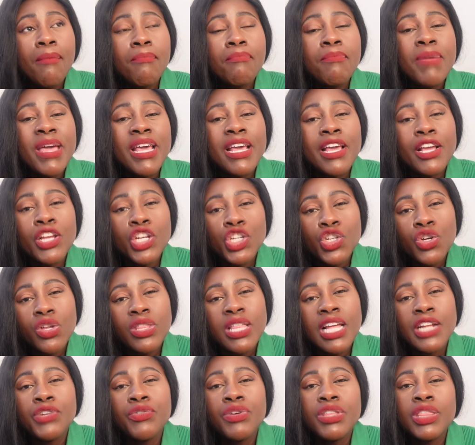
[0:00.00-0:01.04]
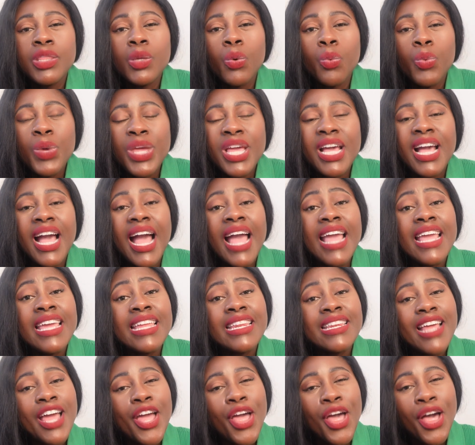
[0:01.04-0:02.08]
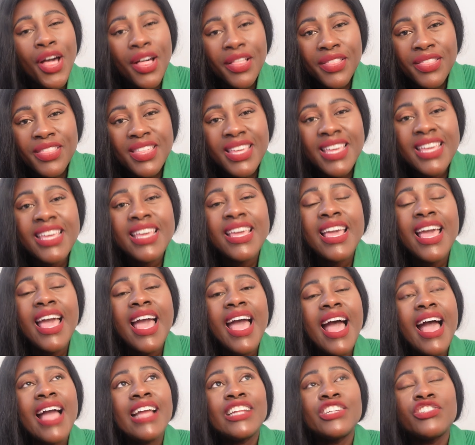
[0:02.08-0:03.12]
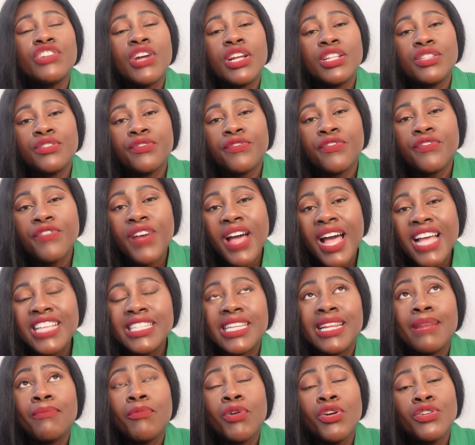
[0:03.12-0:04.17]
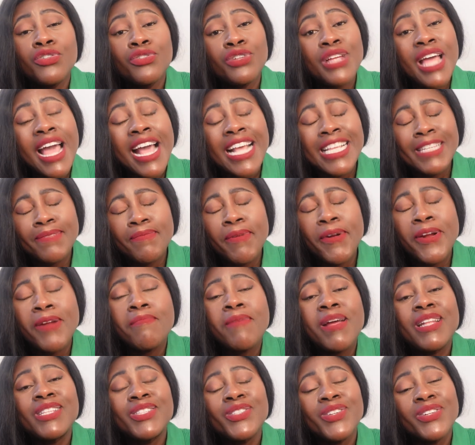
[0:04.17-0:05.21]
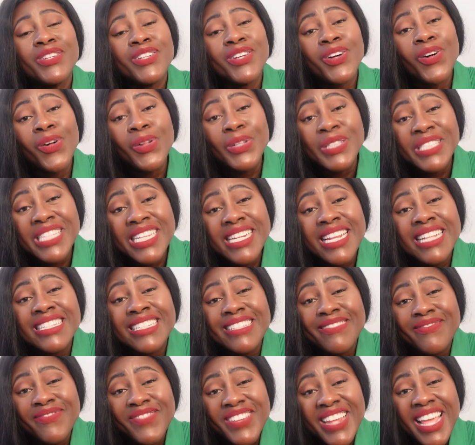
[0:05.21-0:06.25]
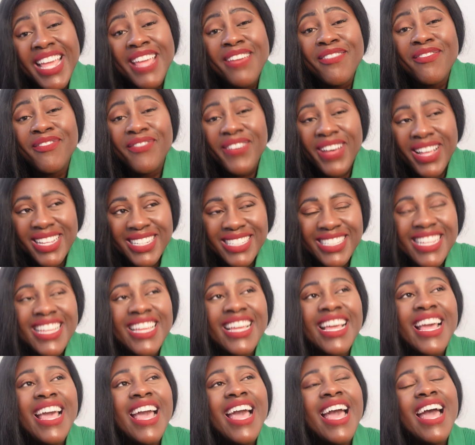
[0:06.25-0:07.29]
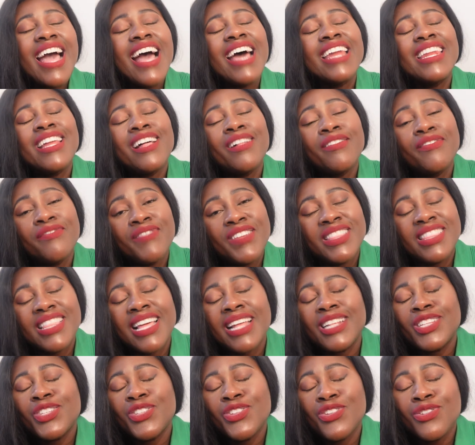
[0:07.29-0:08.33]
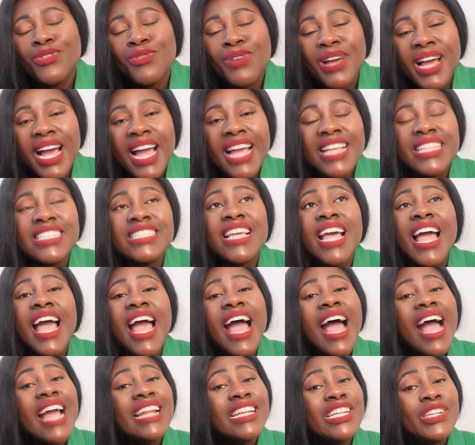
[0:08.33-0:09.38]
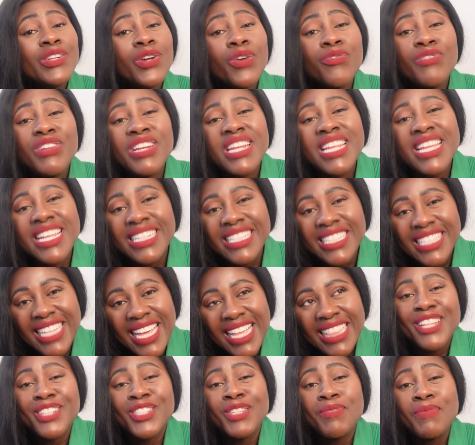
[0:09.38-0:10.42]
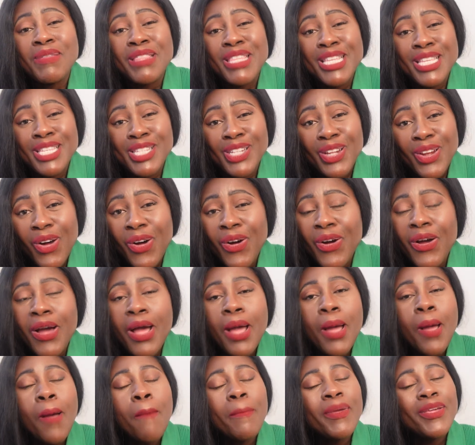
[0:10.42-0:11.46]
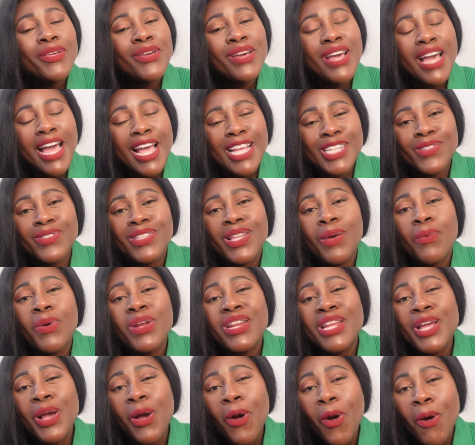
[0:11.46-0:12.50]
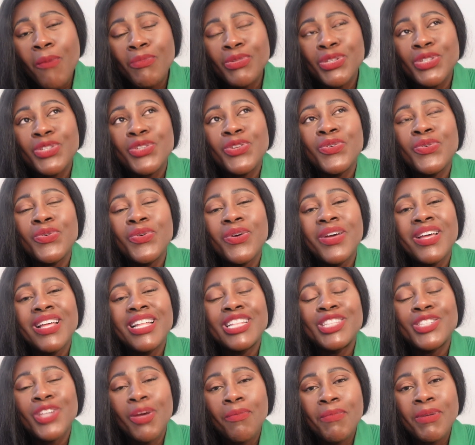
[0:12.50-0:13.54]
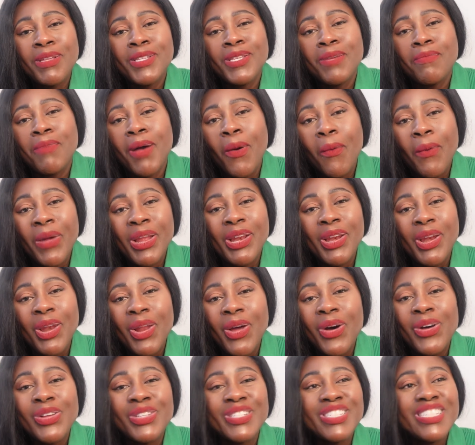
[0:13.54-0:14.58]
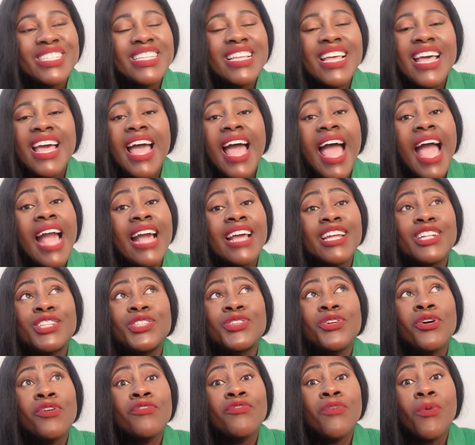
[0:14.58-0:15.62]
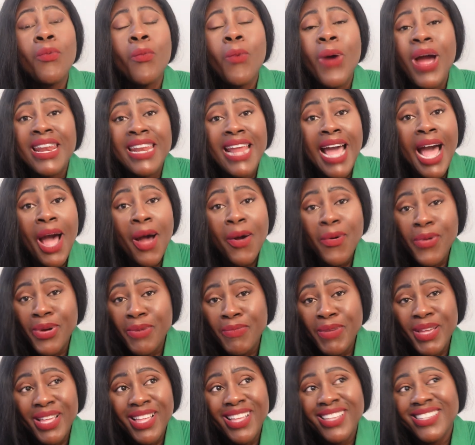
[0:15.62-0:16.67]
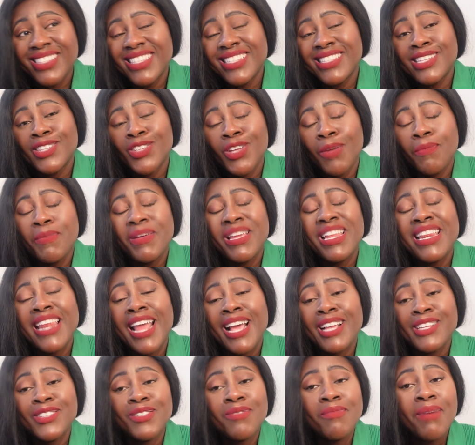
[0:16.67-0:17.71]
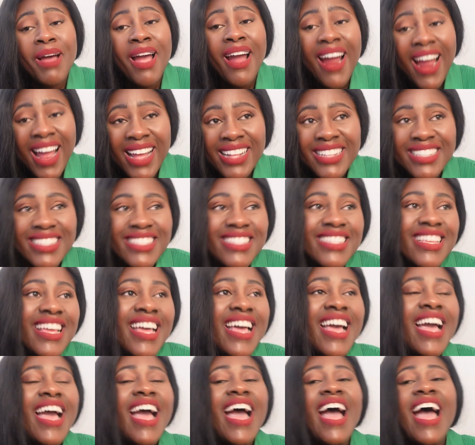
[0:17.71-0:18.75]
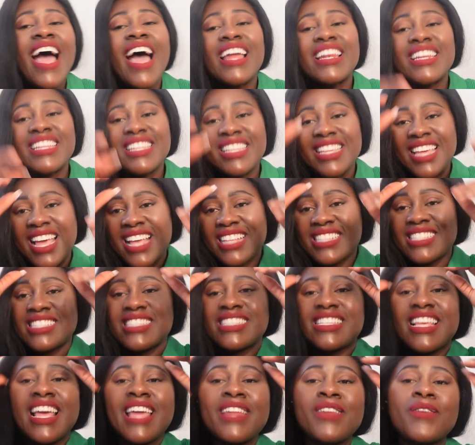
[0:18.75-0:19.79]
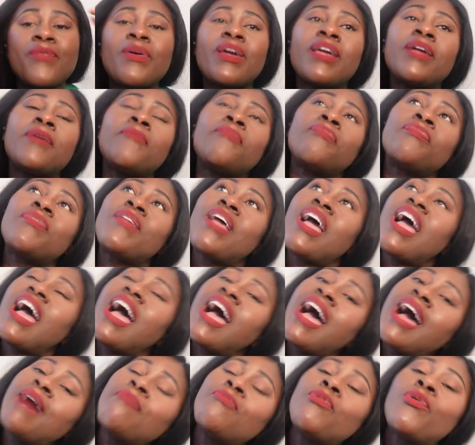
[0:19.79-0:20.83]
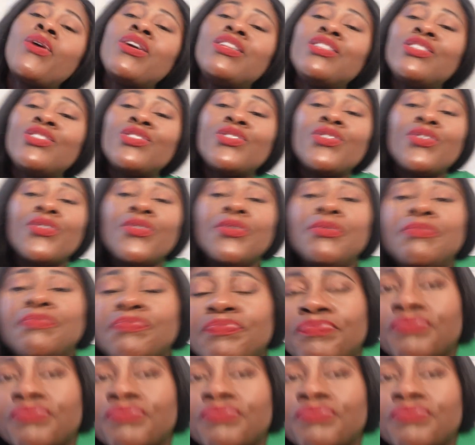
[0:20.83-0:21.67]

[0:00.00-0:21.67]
making sure that during the week I eat healthy, I try to fast, and I'm going to experiment on the alternative day fasting, and I'll feed that to you guys. I did not really intend it to be this long, but you guys know that when it comes to topics about weight loss, I can talk for 1 hour because it's a topic next to my heart. And yes, anyway, I'm going to